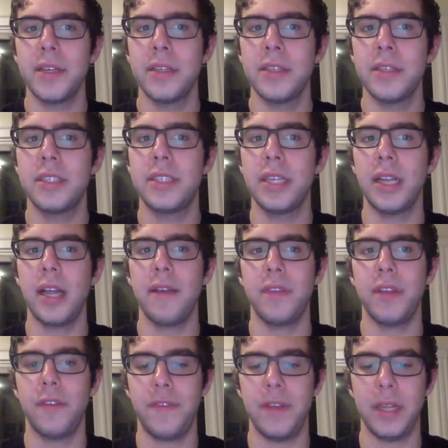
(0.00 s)
still have
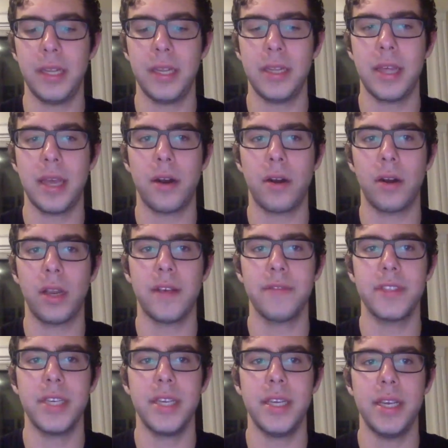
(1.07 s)
the feeling that
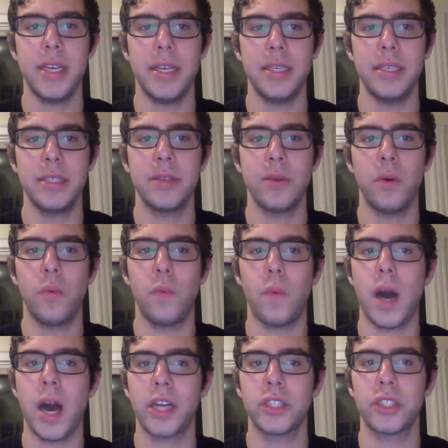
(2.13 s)
Arlovsky is
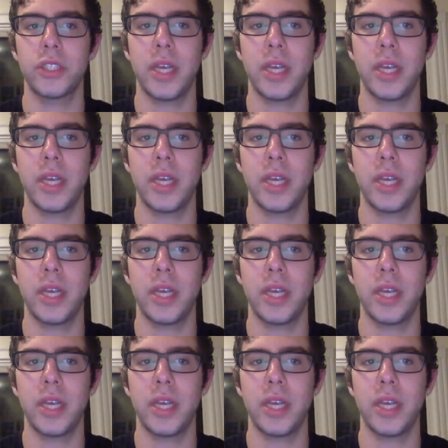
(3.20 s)
washed.